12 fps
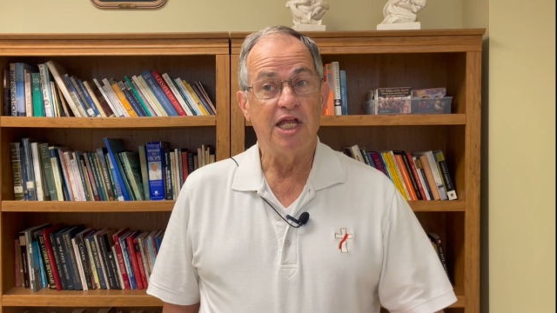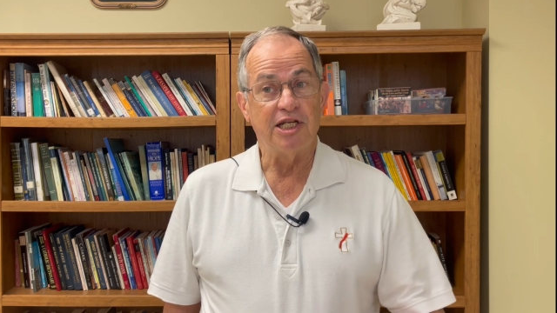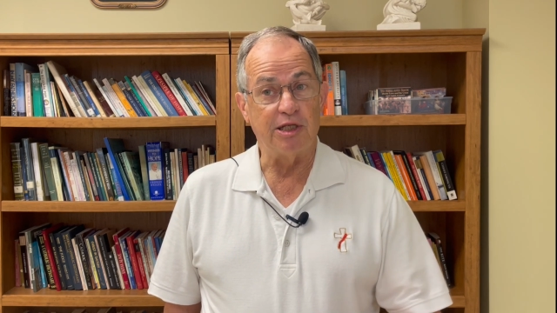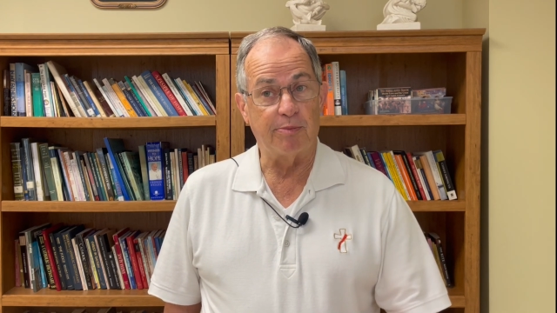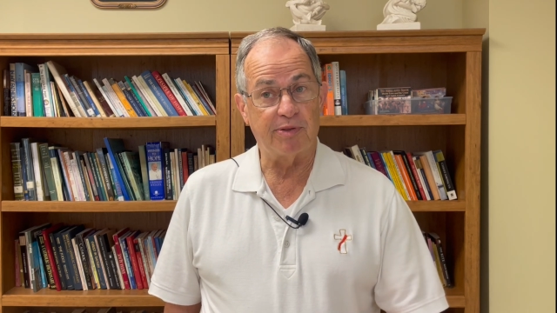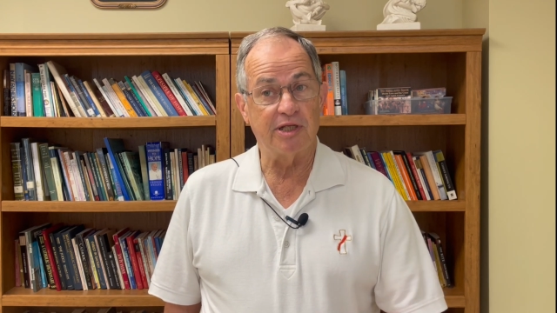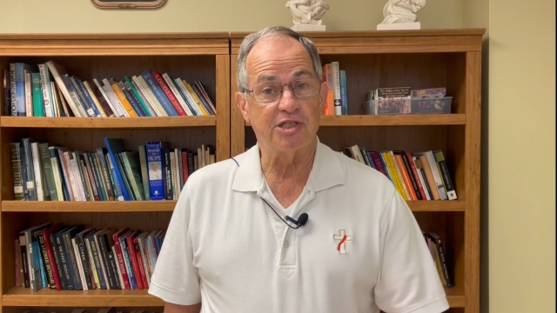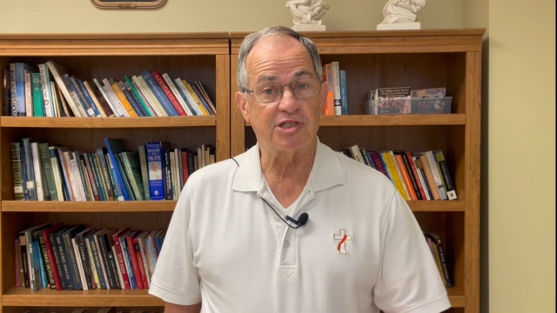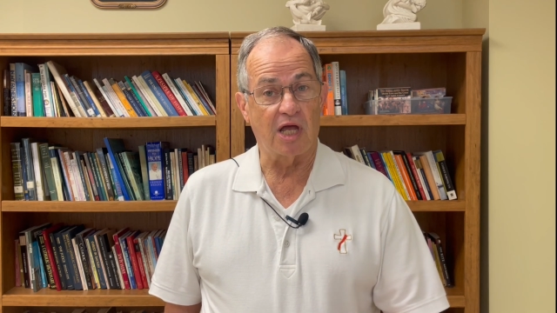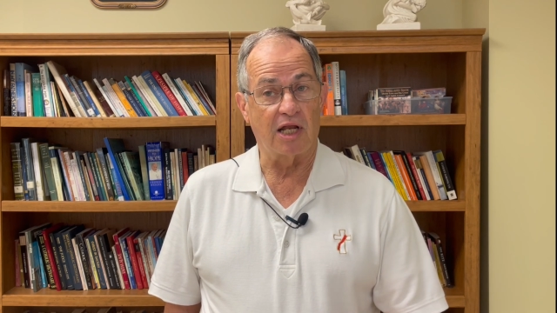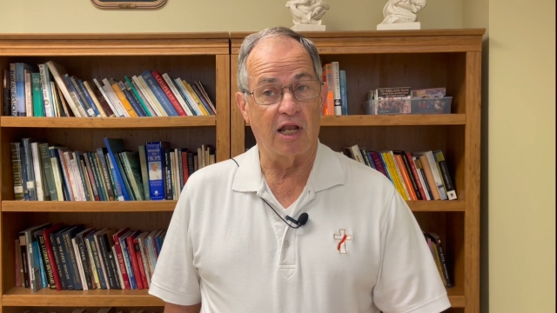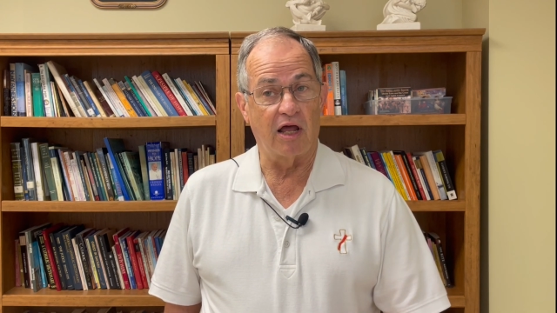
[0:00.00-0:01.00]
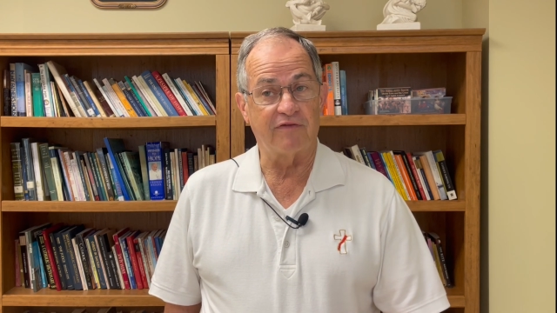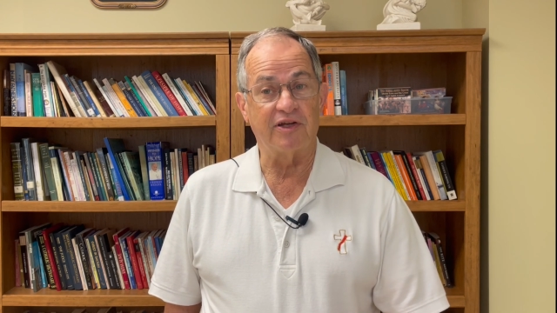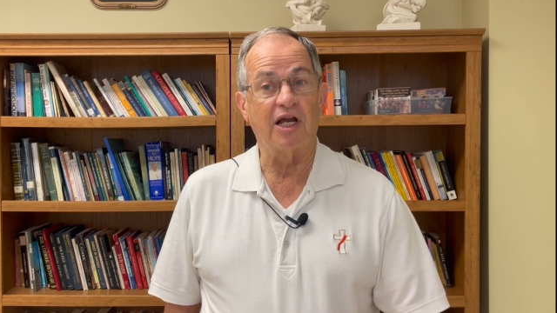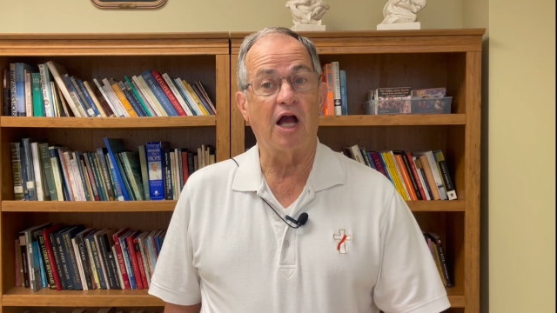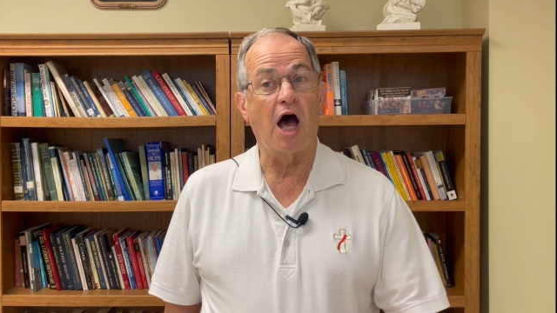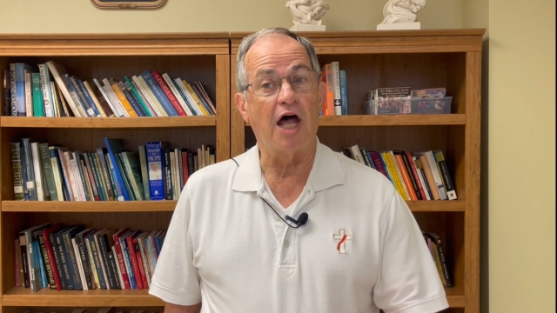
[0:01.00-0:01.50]
depends on loving
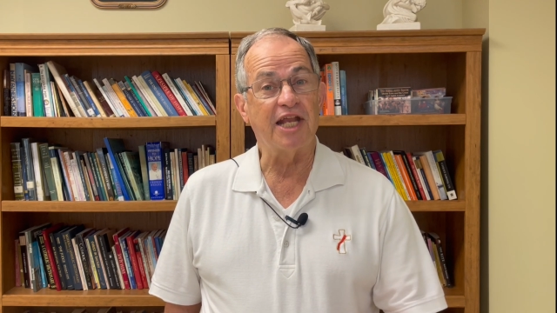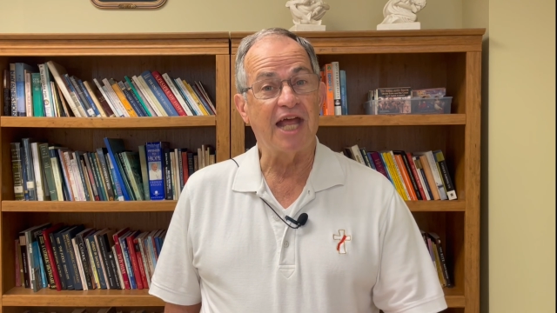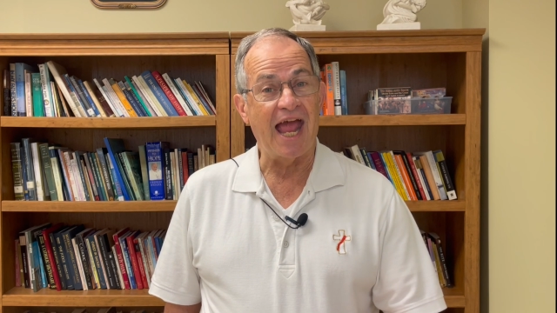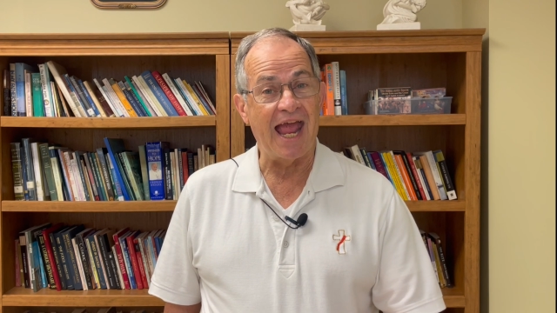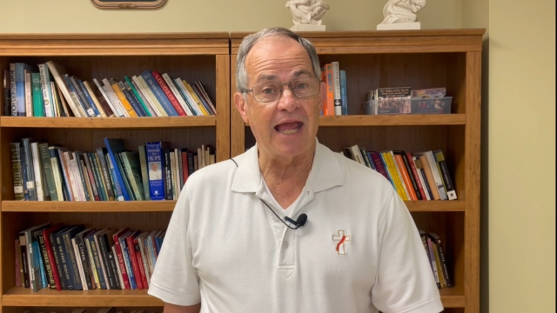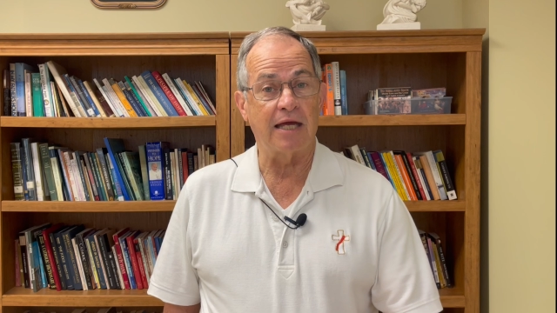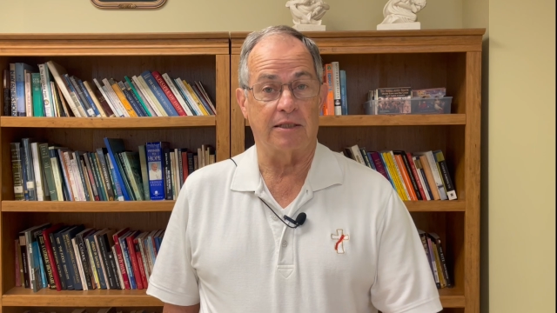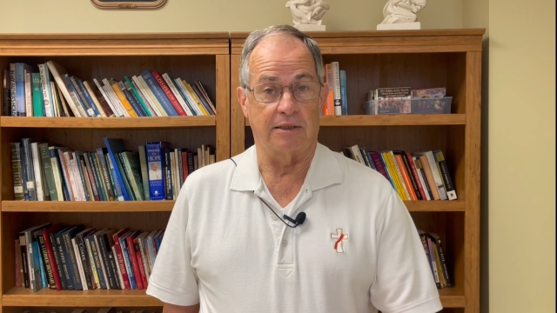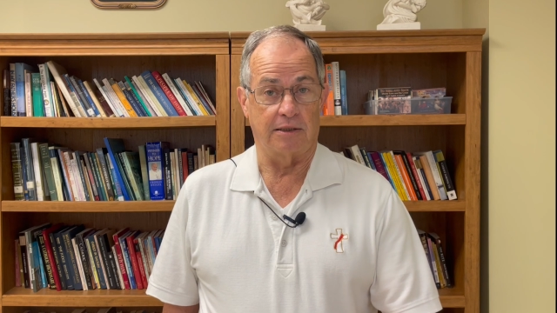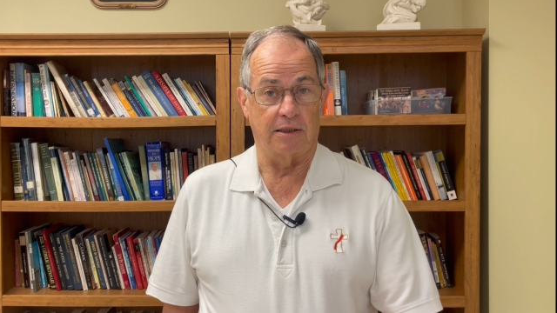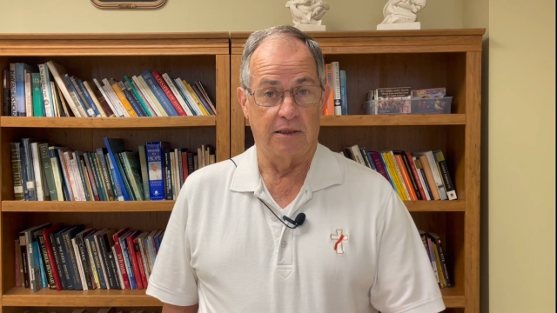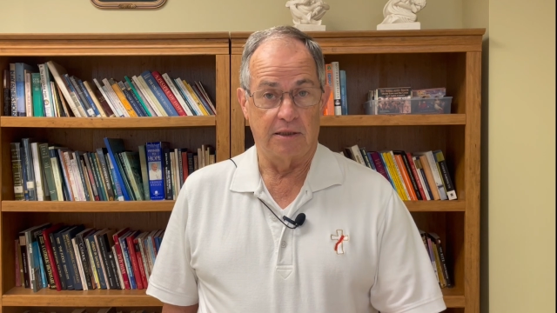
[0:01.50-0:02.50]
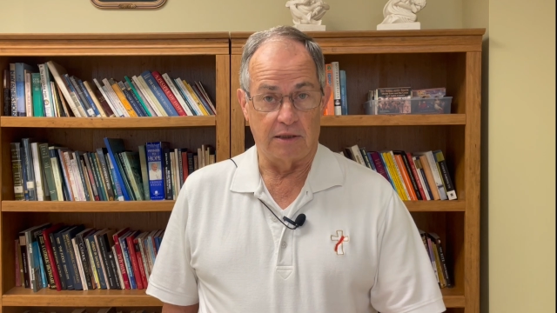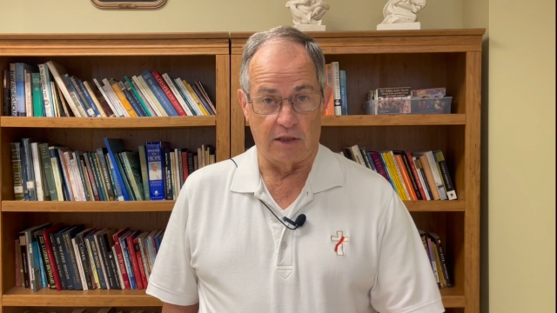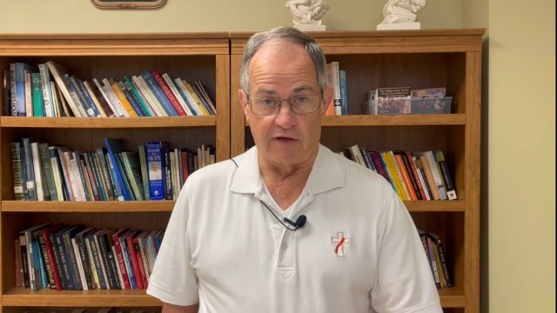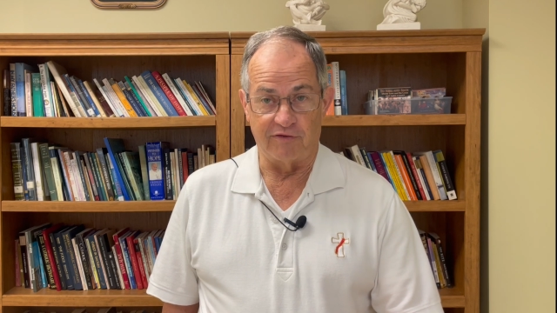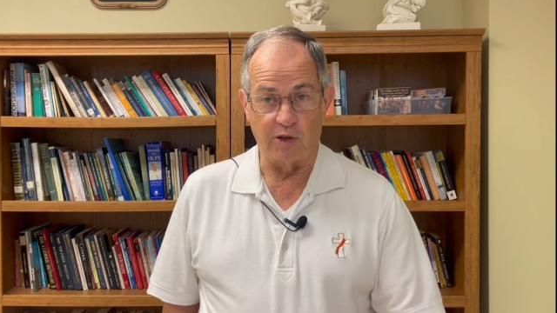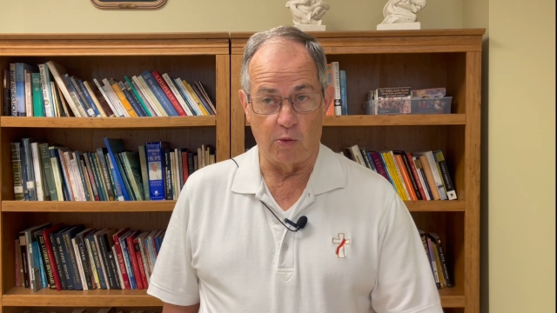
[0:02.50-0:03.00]
God and
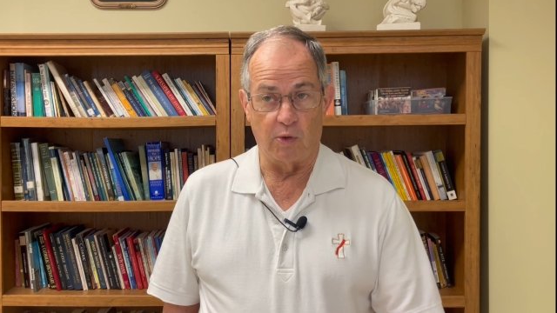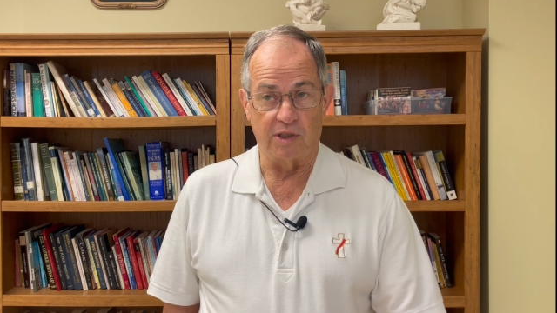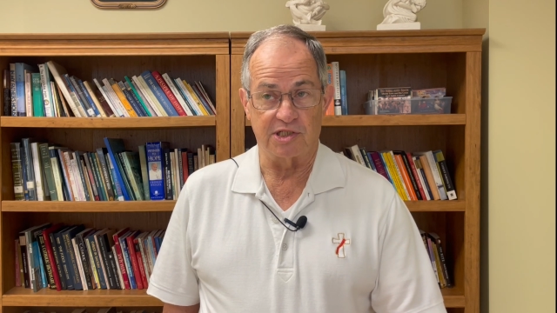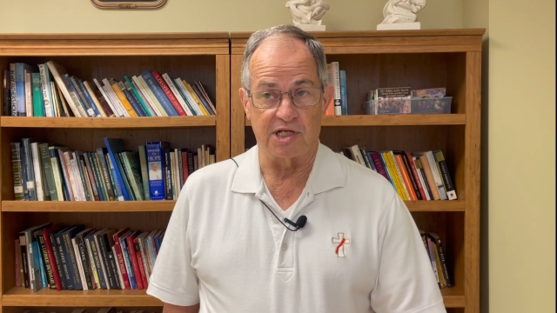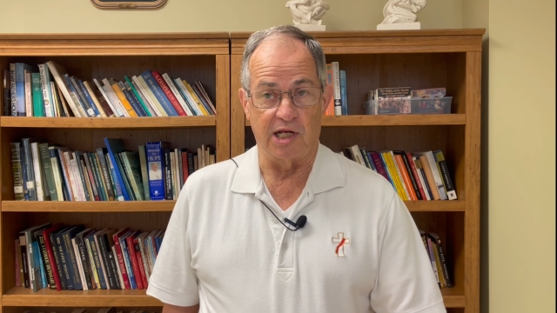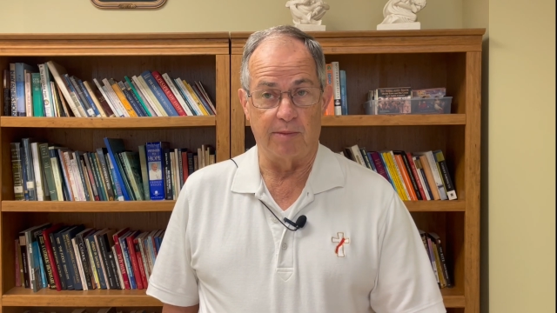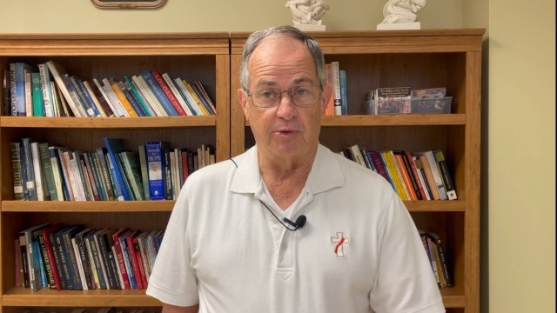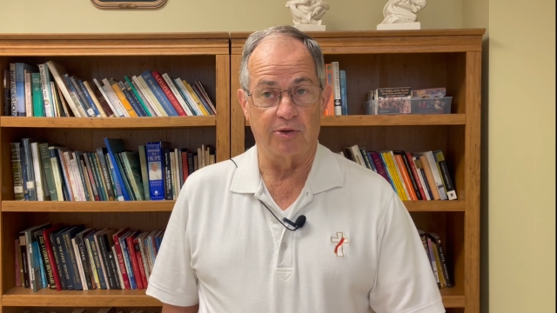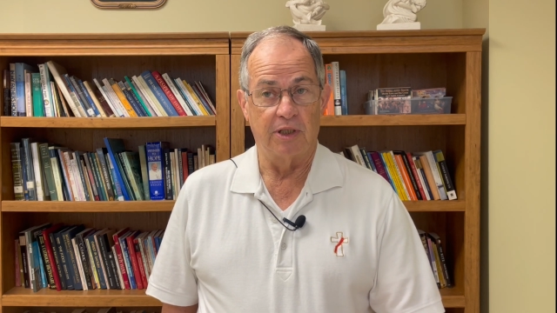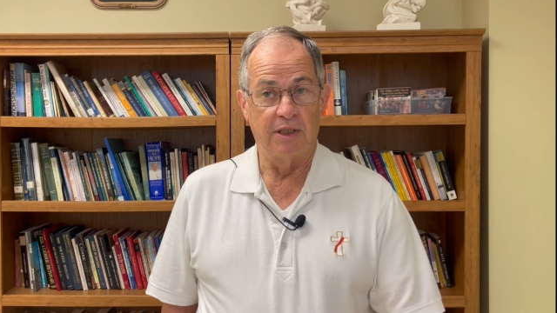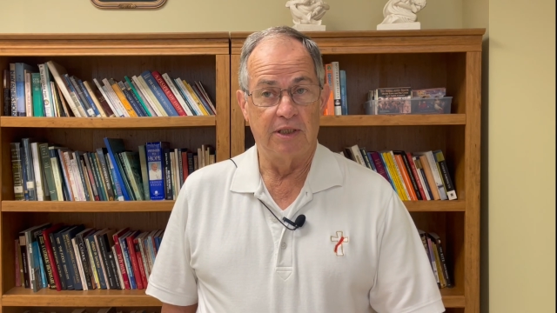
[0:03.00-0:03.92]
loving one's neighbor,